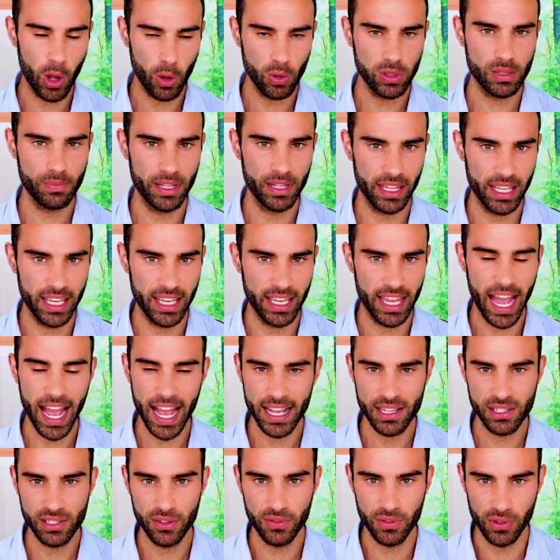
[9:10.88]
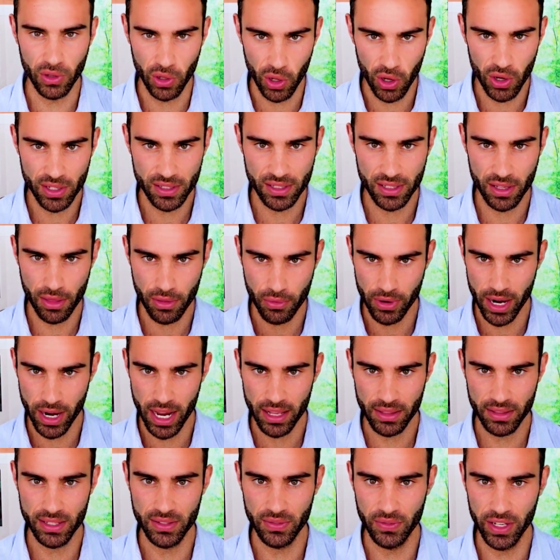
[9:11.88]
Ultimately, as you've learnt
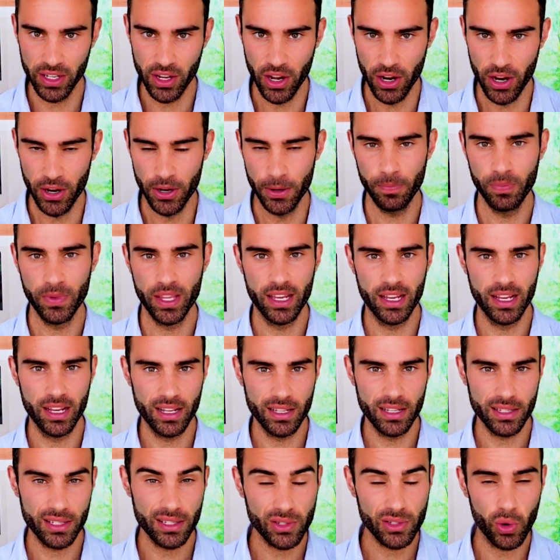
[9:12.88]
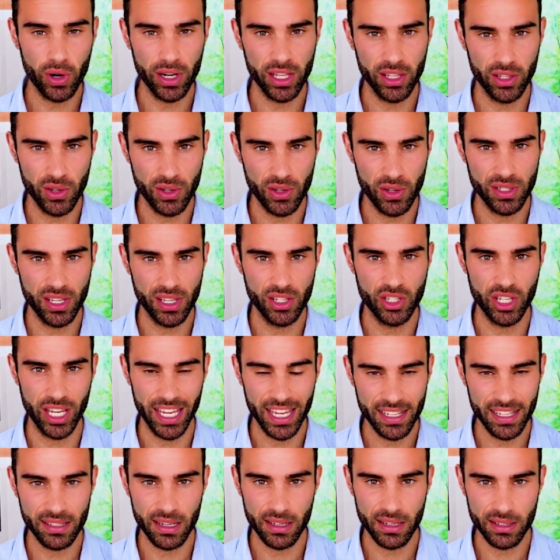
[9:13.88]
throughout this video, sauna usage
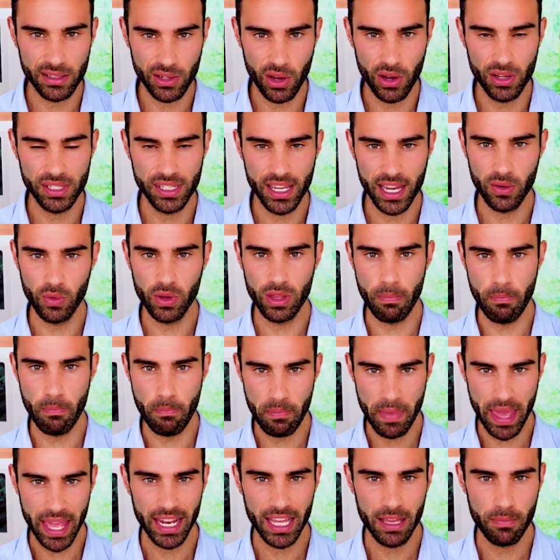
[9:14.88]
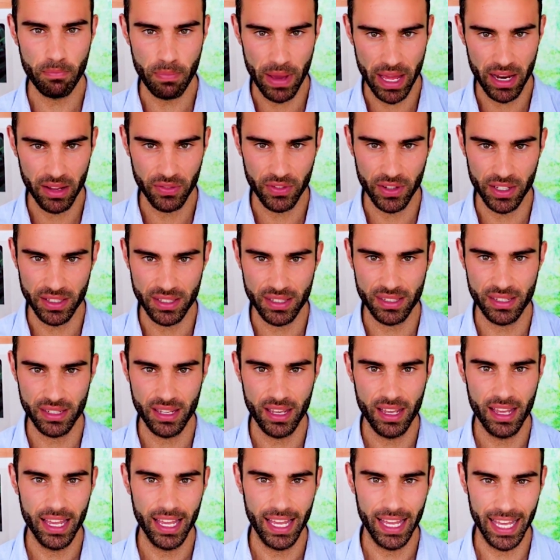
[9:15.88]
is associated with many benefits
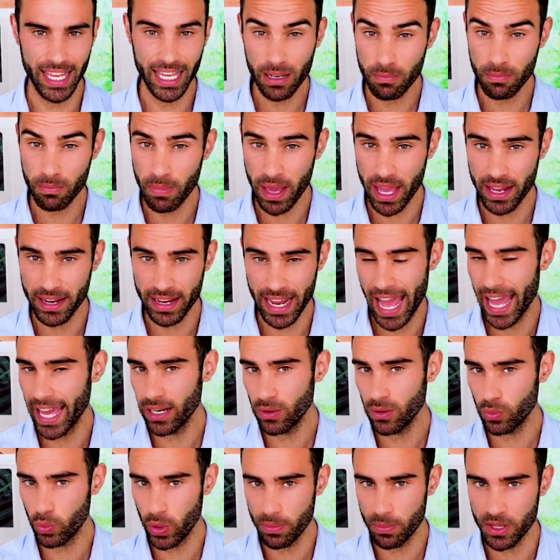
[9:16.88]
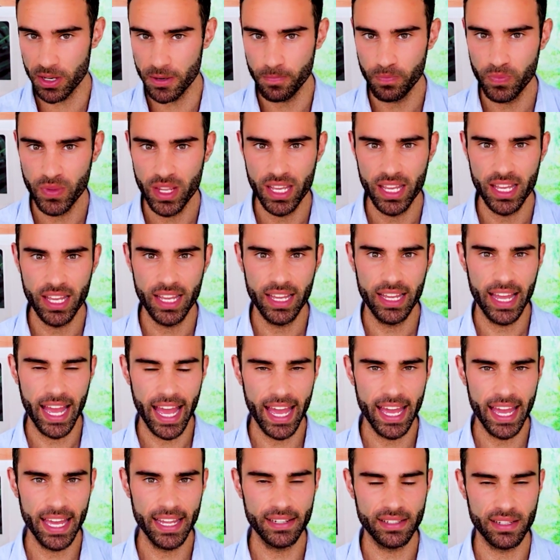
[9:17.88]
in men and women,
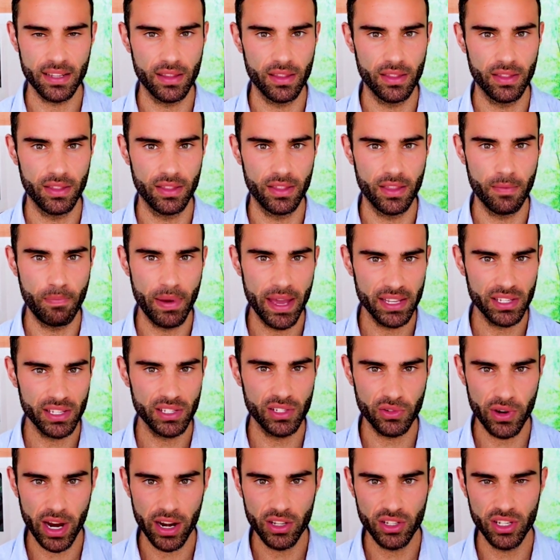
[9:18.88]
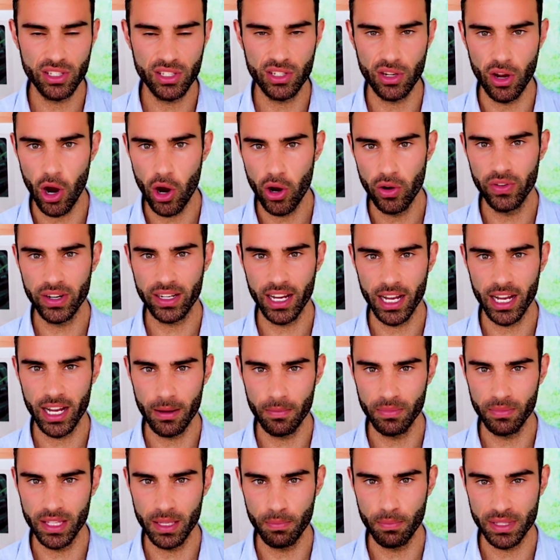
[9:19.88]
and the best strategy to
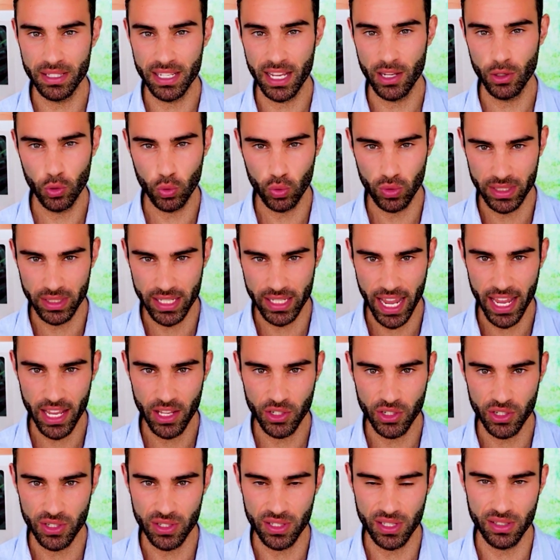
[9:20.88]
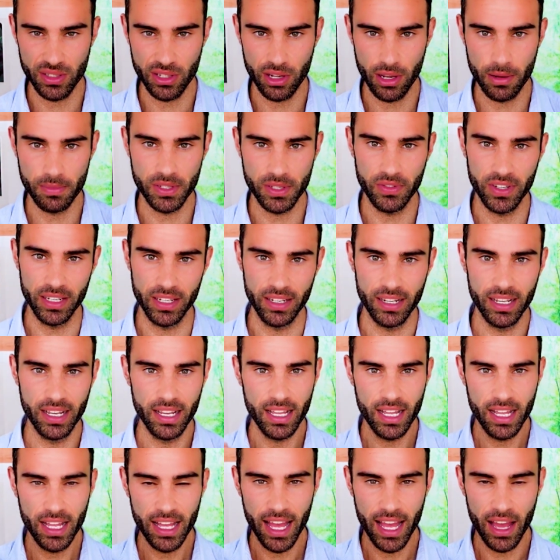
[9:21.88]
overcome the potential dangers in terms of it
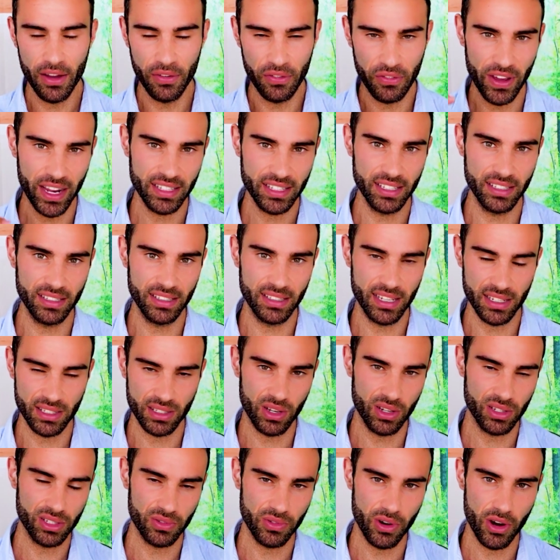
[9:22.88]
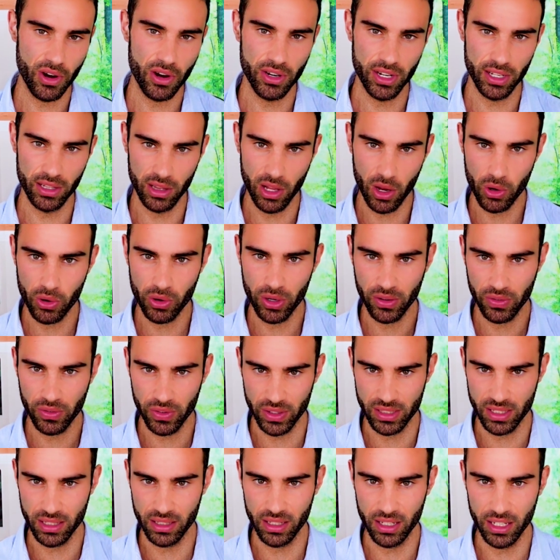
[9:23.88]
affecting testosterone and lowering
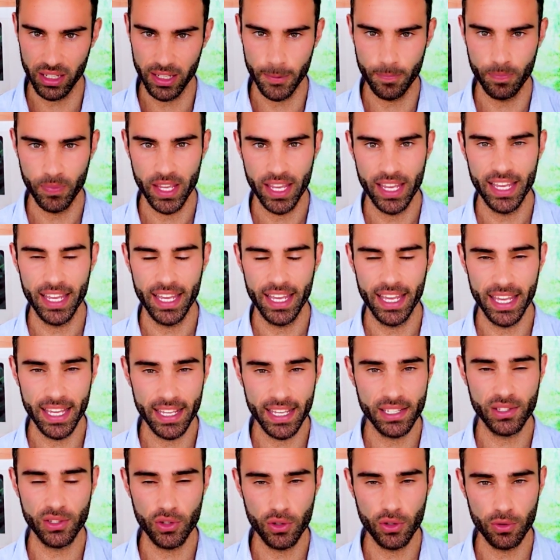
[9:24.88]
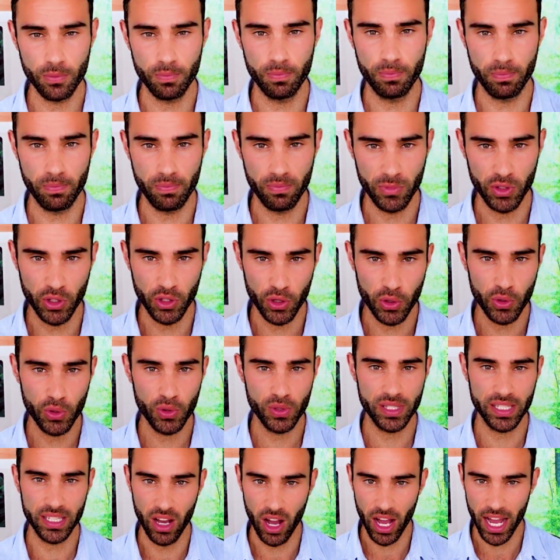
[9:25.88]
fertility is to
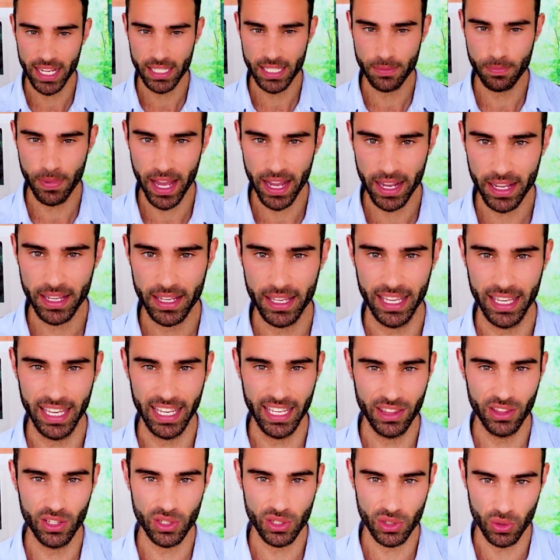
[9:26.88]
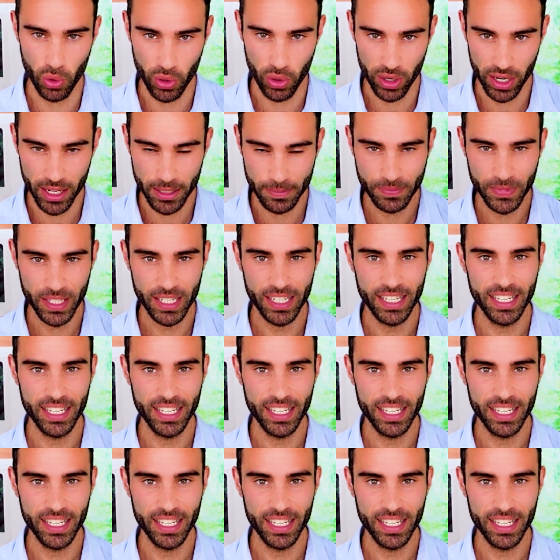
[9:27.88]
use the ice pack in the sauna.